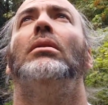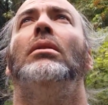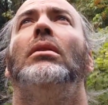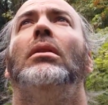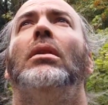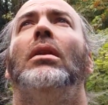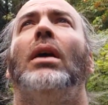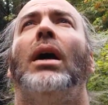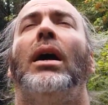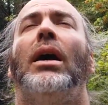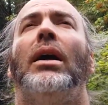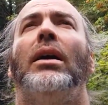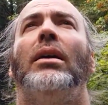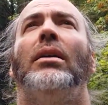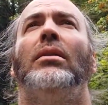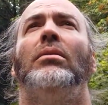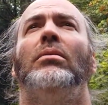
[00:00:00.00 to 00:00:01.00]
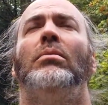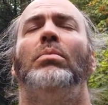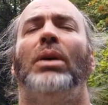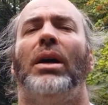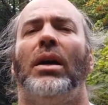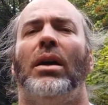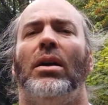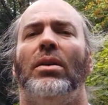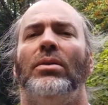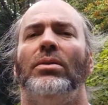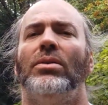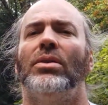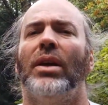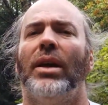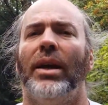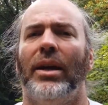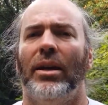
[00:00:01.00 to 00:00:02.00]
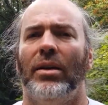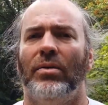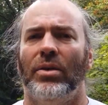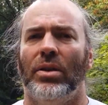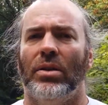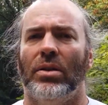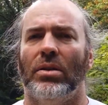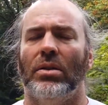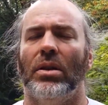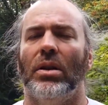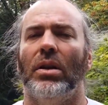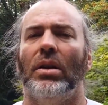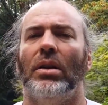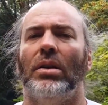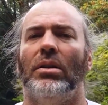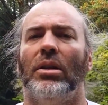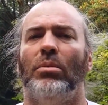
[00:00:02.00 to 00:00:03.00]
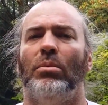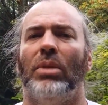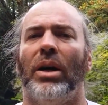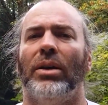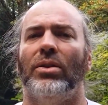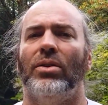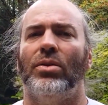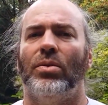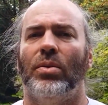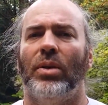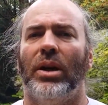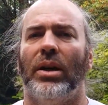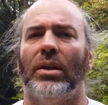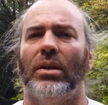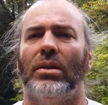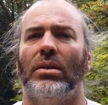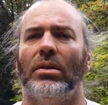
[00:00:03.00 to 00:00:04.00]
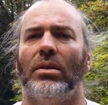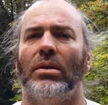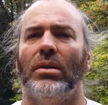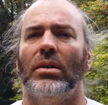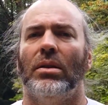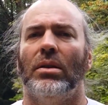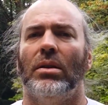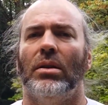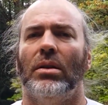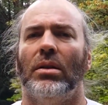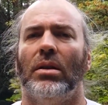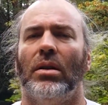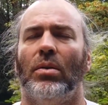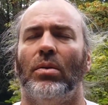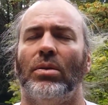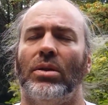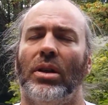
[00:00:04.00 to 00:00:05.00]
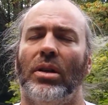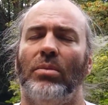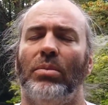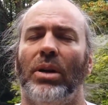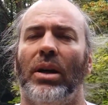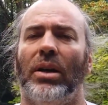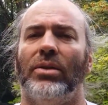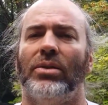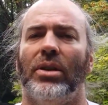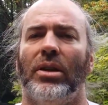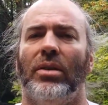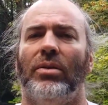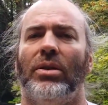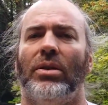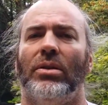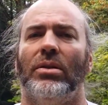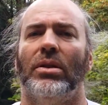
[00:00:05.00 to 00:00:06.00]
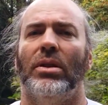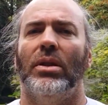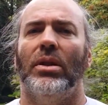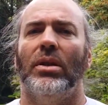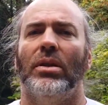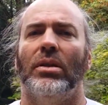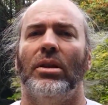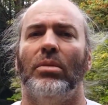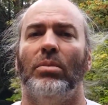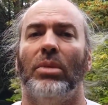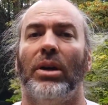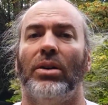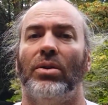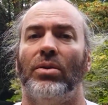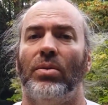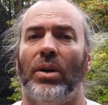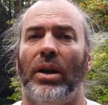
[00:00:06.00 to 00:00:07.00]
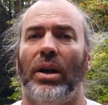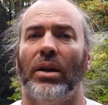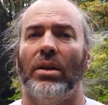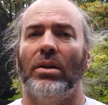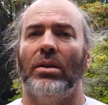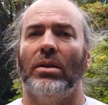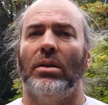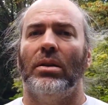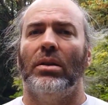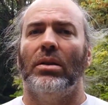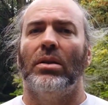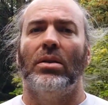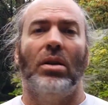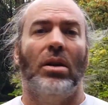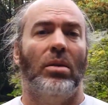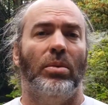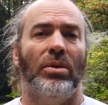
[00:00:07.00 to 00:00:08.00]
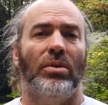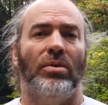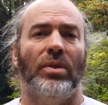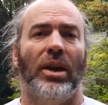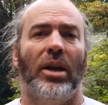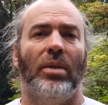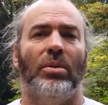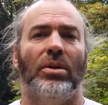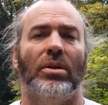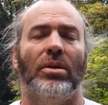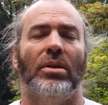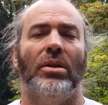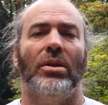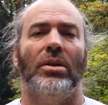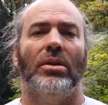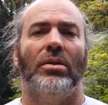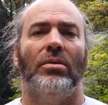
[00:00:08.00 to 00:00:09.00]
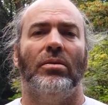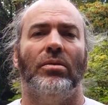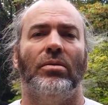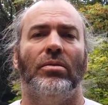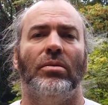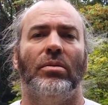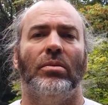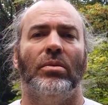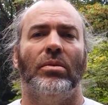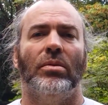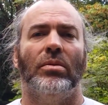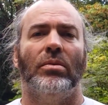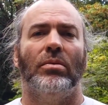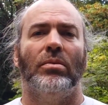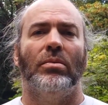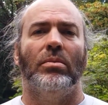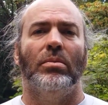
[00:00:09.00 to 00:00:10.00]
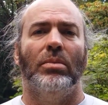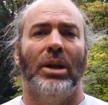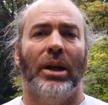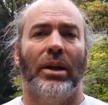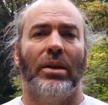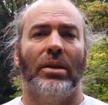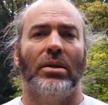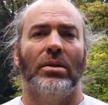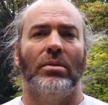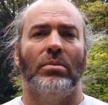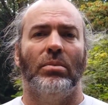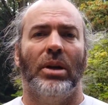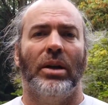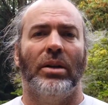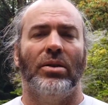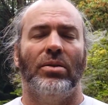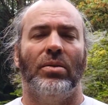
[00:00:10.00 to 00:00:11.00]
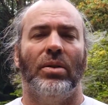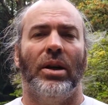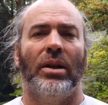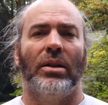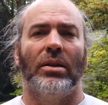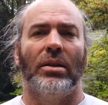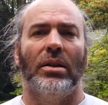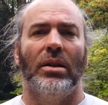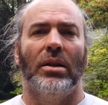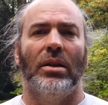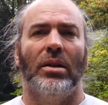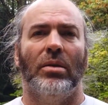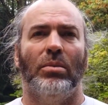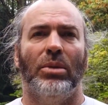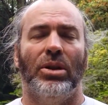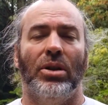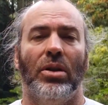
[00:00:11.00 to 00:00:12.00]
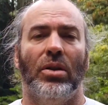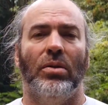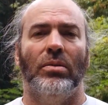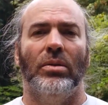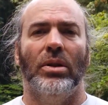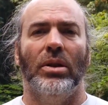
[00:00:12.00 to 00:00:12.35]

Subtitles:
9 pounds heavier than my Trek, or 10 pounds heavier than my Trek carbon fiber bike, my Trek Madone.